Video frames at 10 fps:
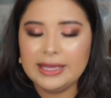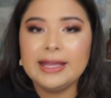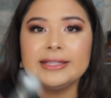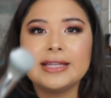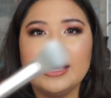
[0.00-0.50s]

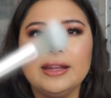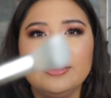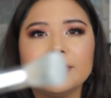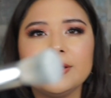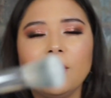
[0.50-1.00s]
It
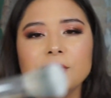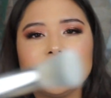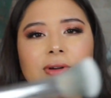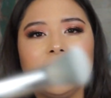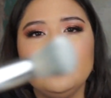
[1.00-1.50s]
looks
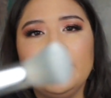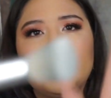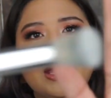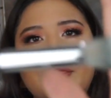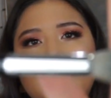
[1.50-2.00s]
also kind of
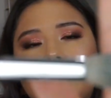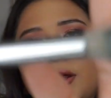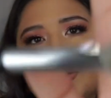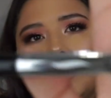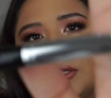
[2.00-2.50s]
like a thicker
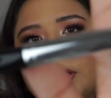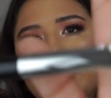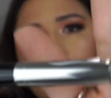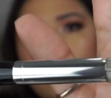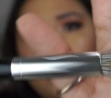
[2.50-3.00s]

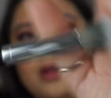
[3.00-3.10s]
concealer